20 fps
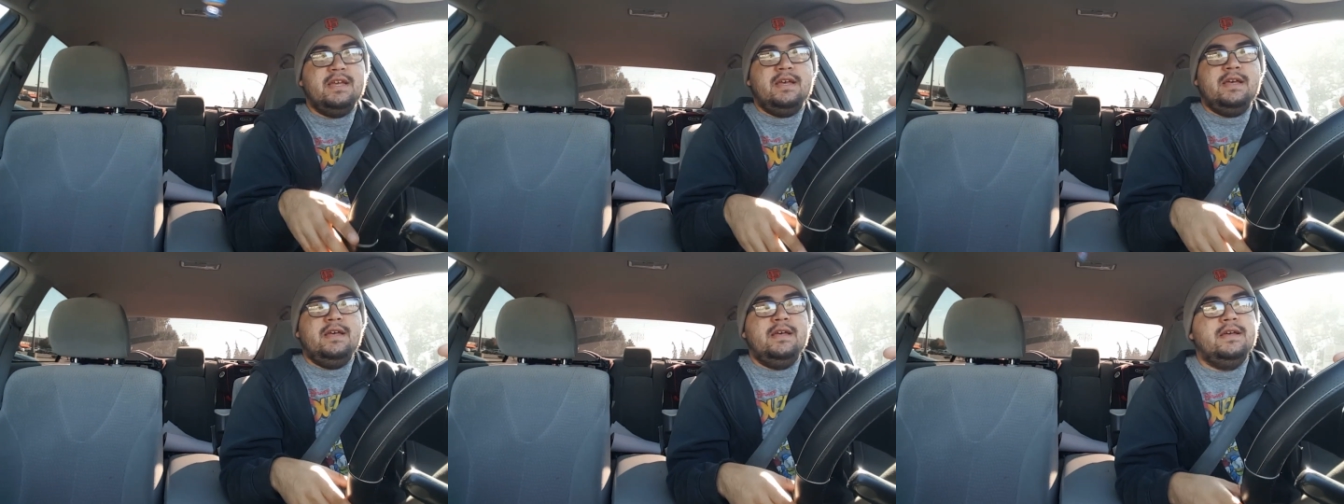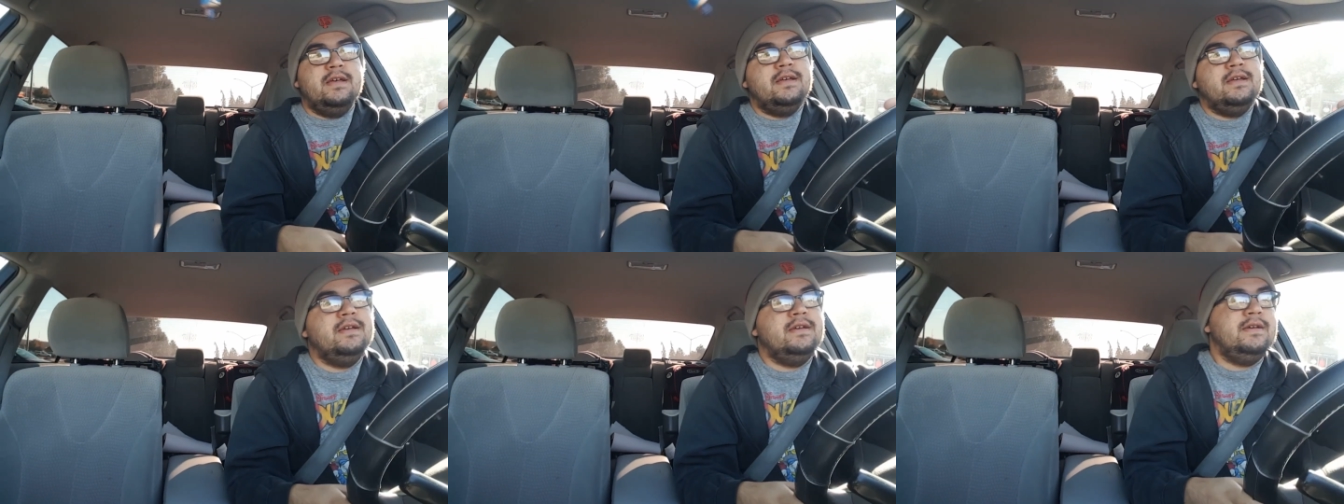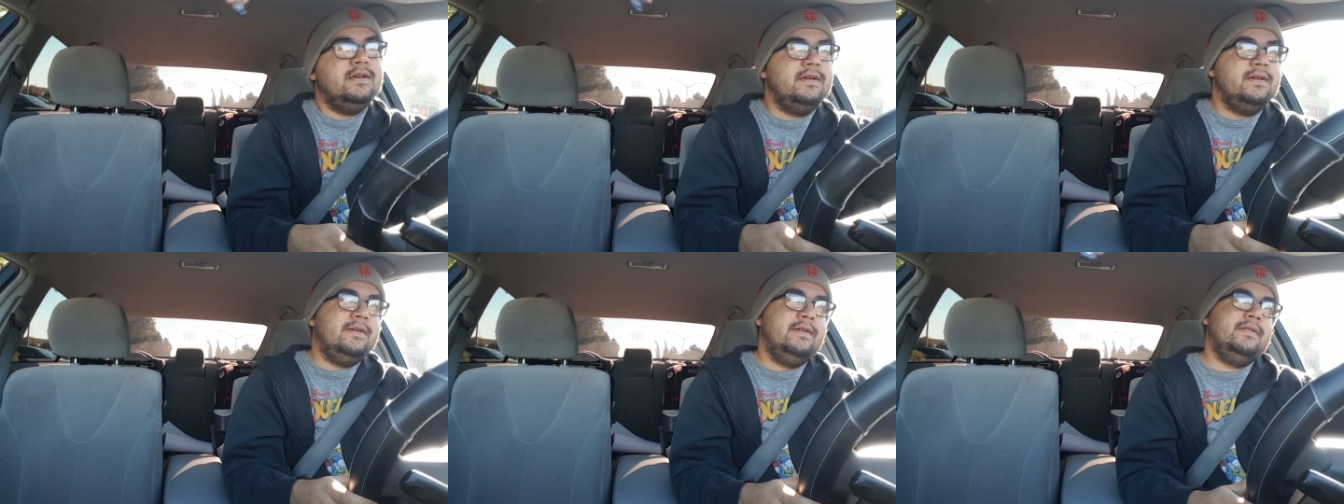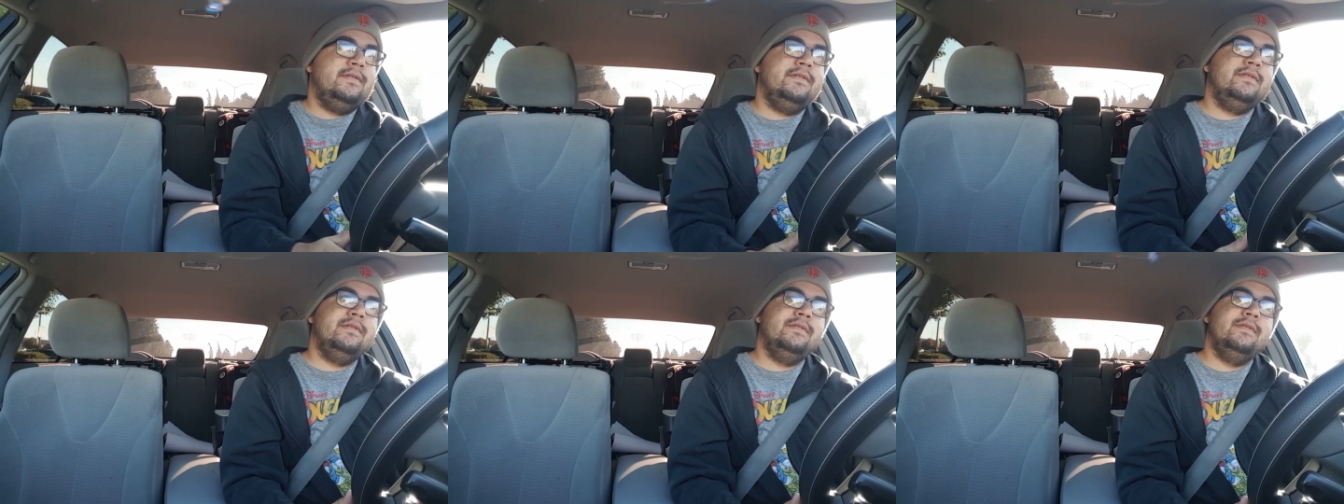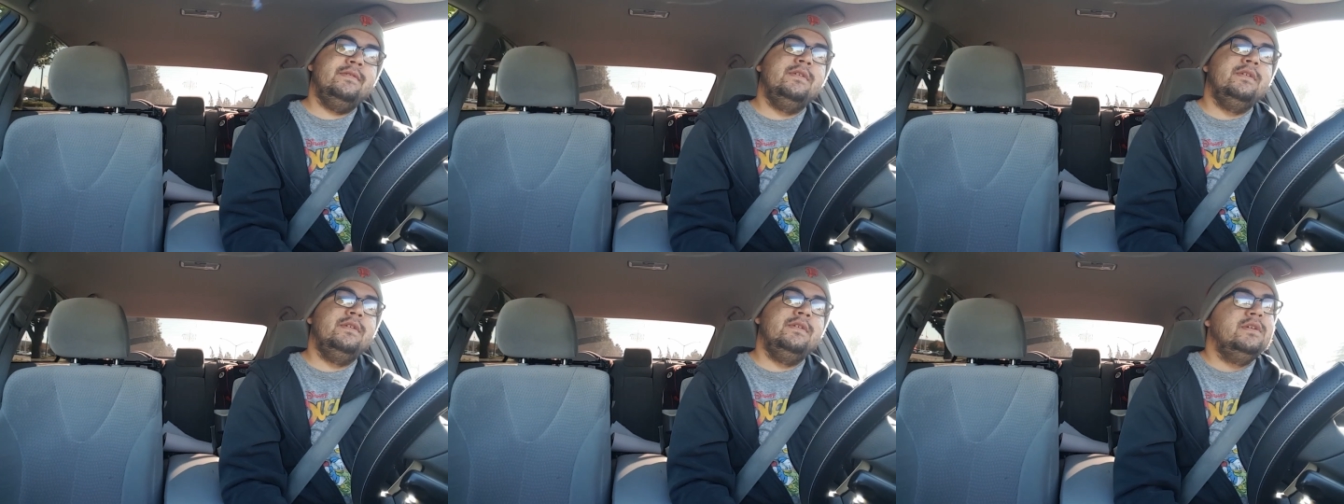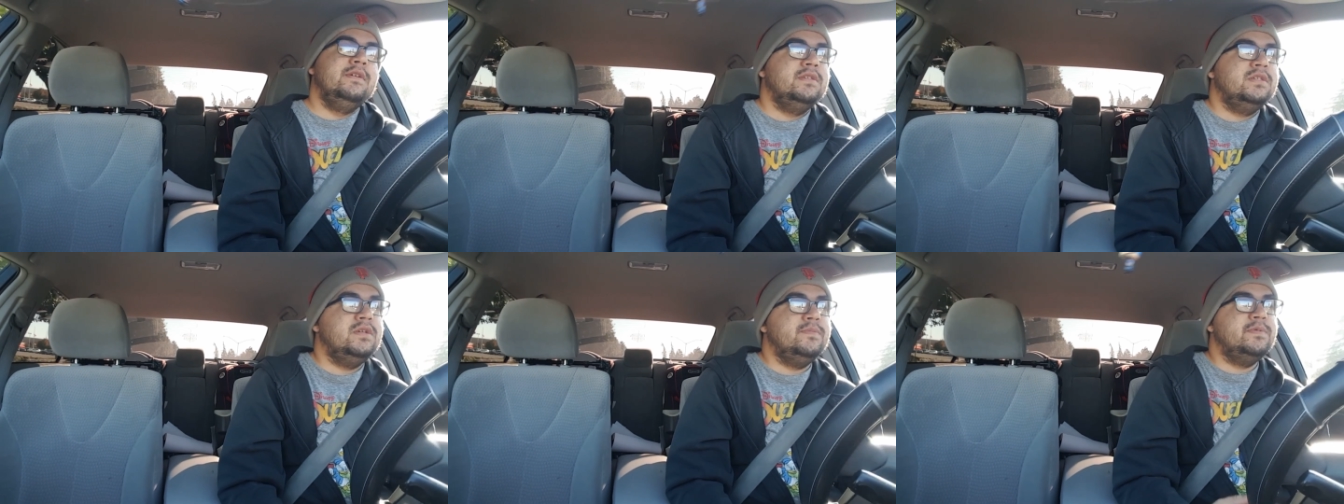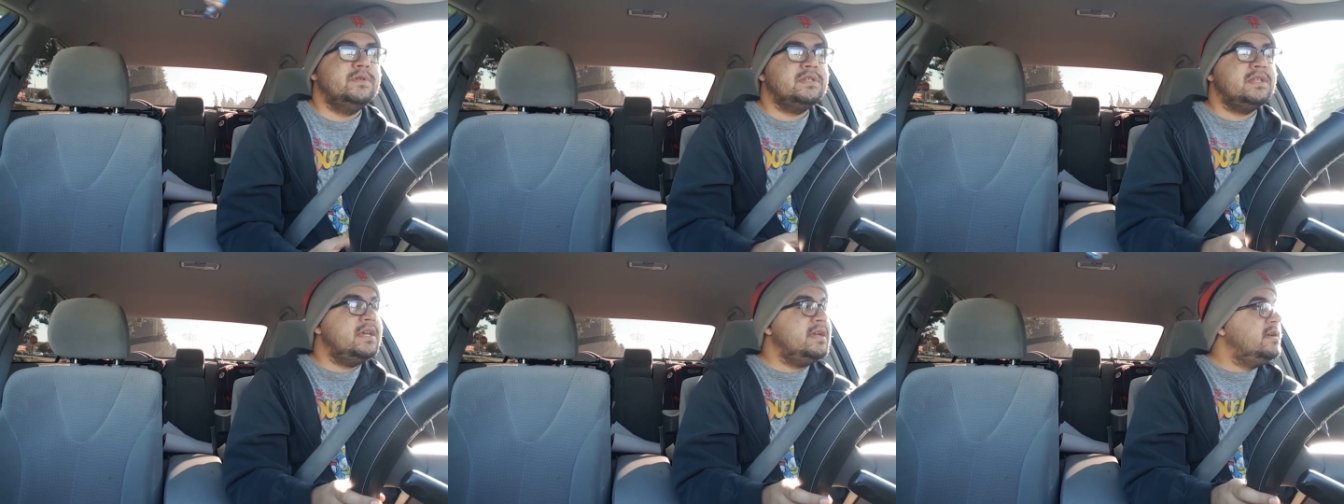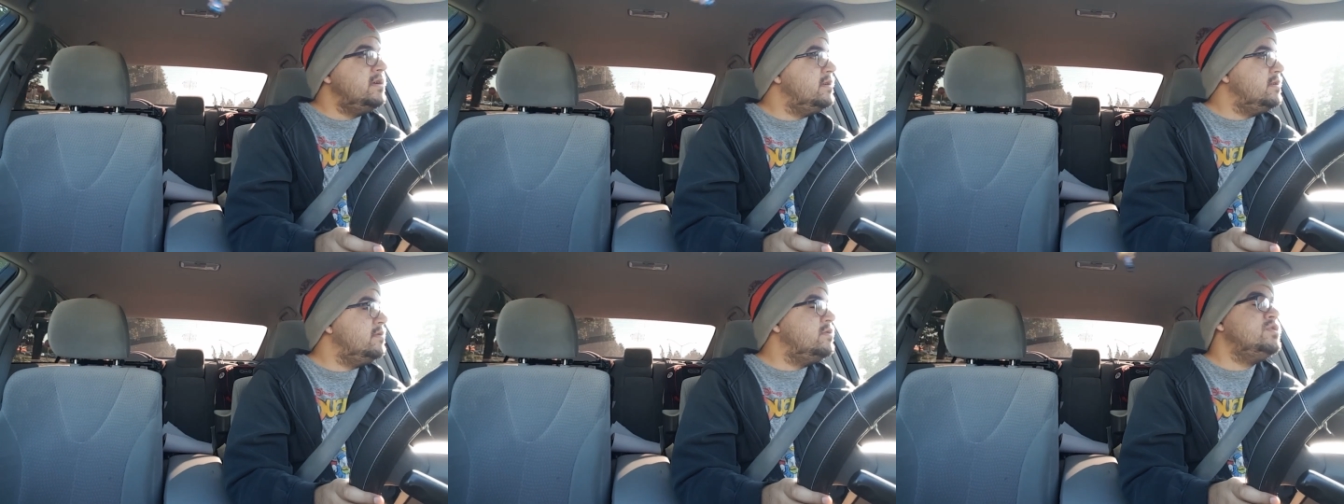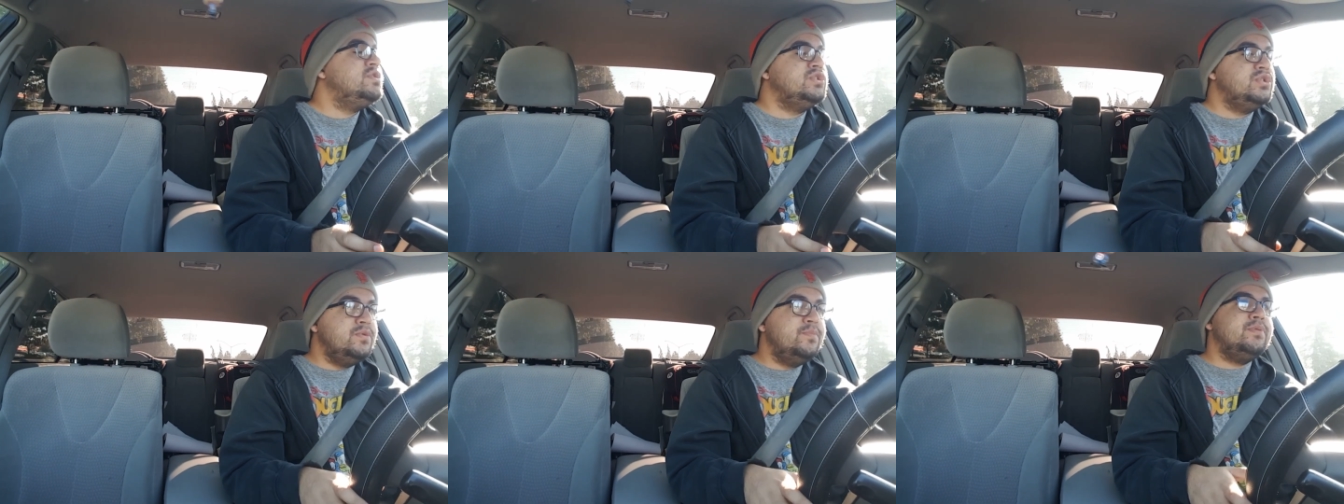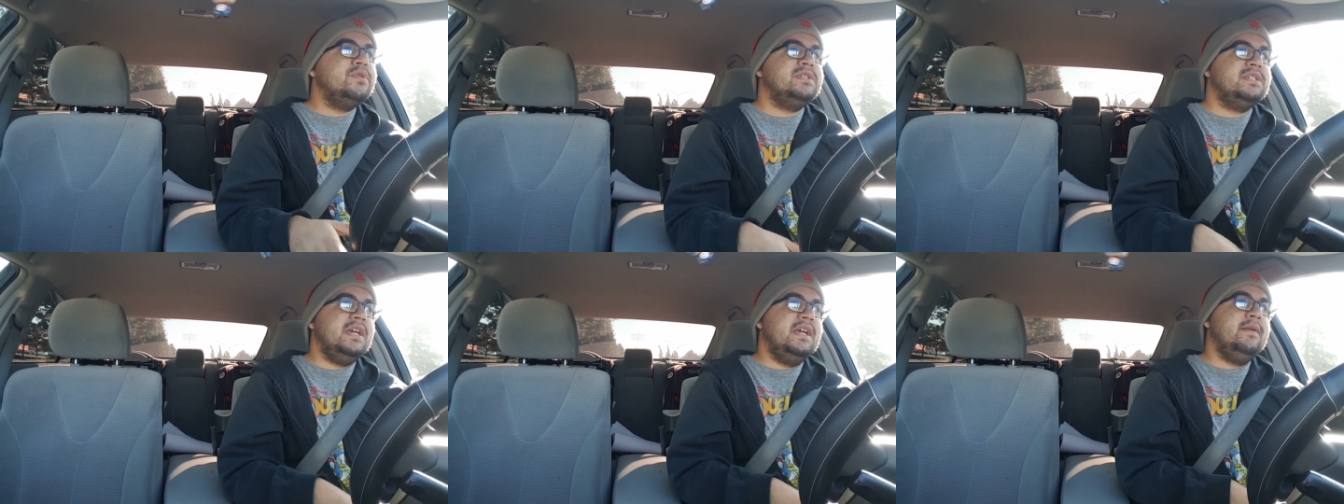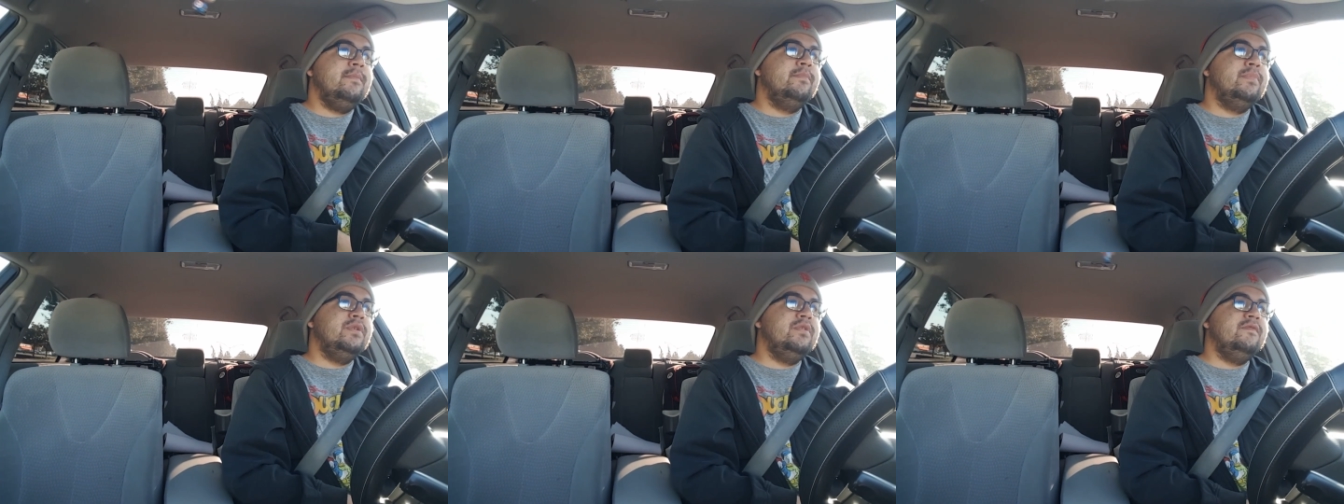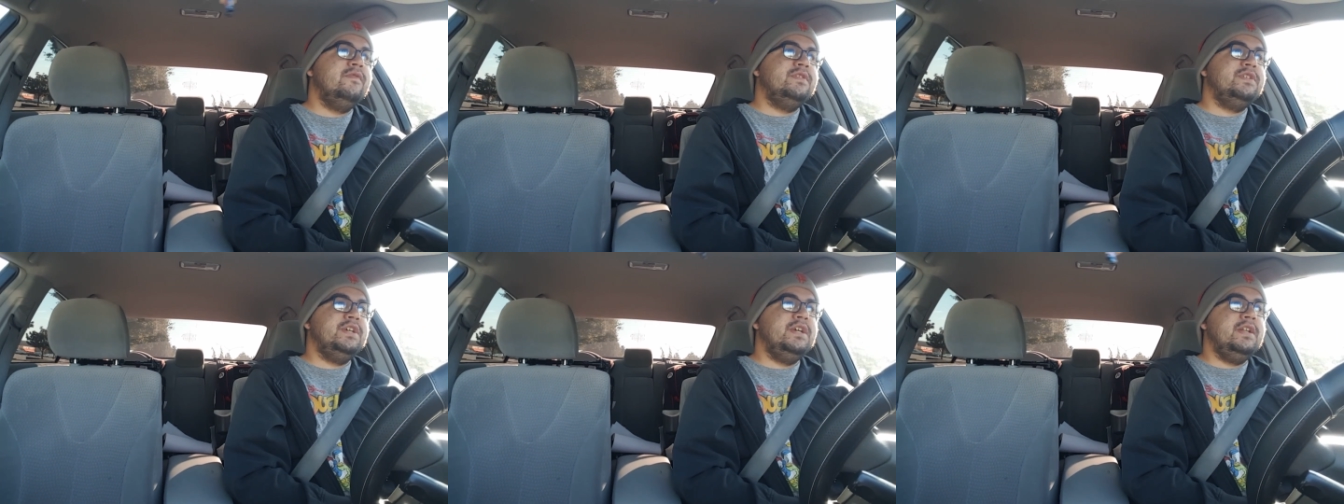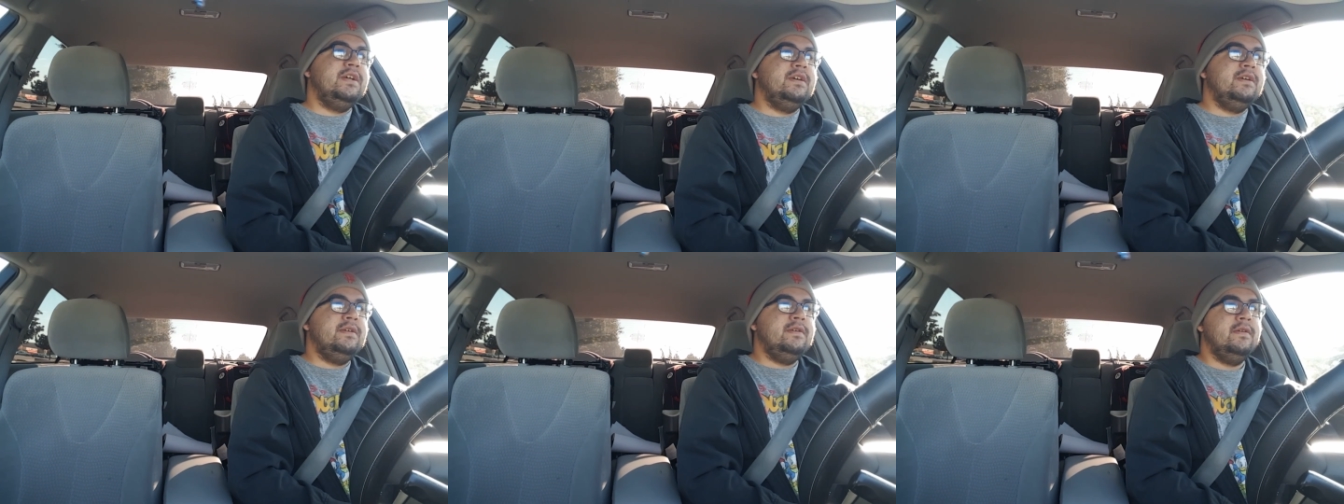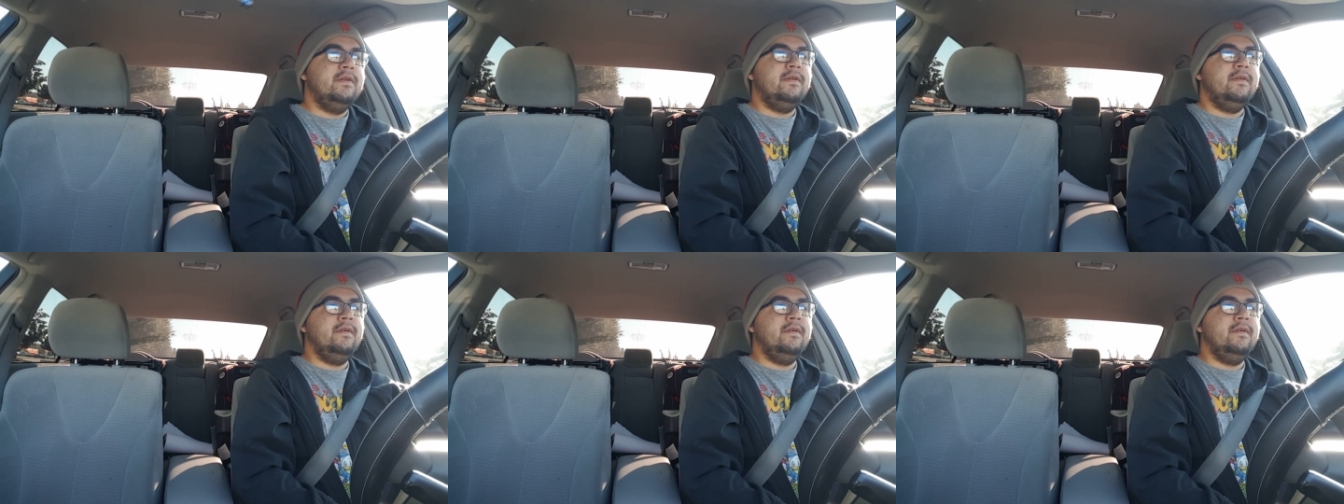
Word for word: the Super Slant Super Saiyan Blue Vegeta.